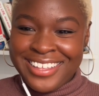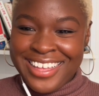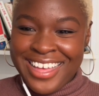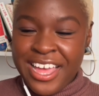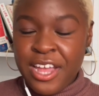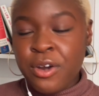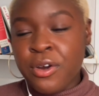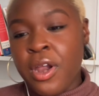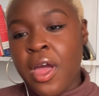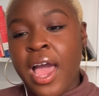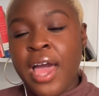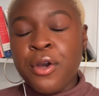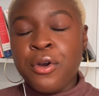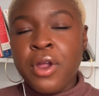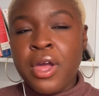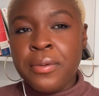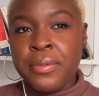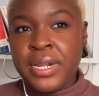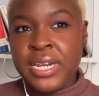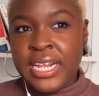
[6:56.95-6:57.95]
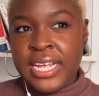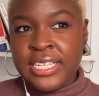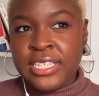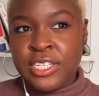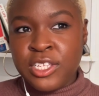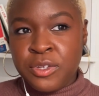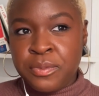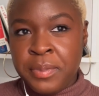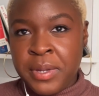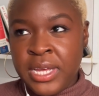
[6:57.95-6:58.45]
I don't know how many days
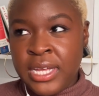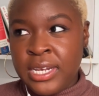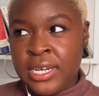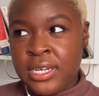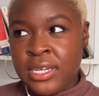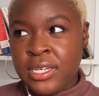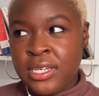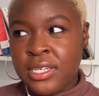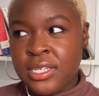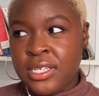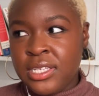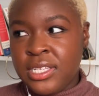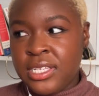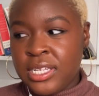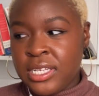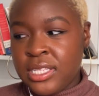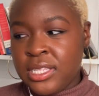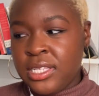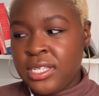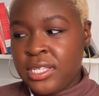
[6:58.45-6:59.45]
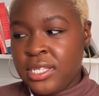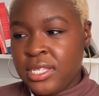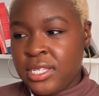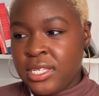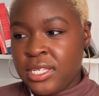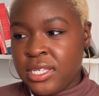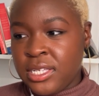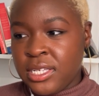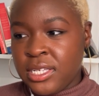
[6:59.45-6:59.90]
it's been since